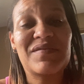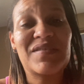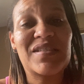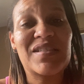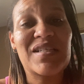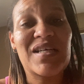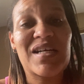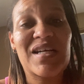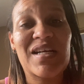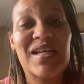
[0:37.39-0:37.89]

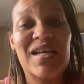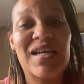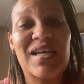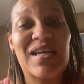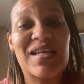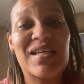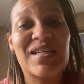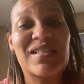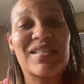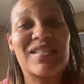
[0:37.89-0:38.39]
None of
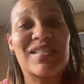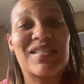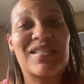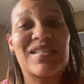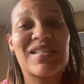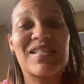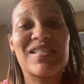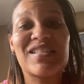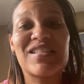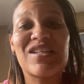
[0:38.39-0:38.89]
that
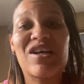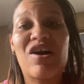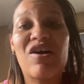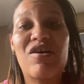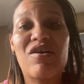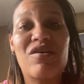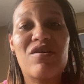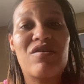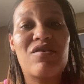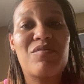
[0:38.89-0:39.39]
is
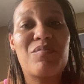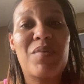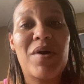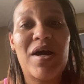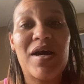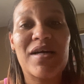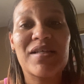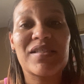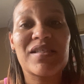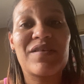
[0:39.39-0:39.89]
all
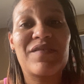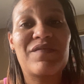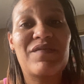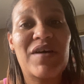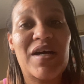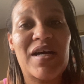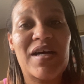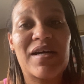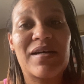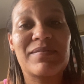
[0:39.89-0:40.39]
positive
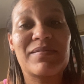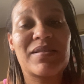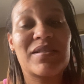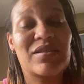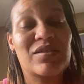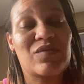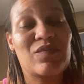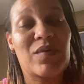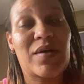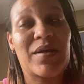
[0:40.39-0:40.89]
vibes
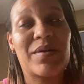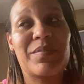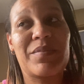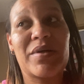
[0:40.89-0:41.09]
this way.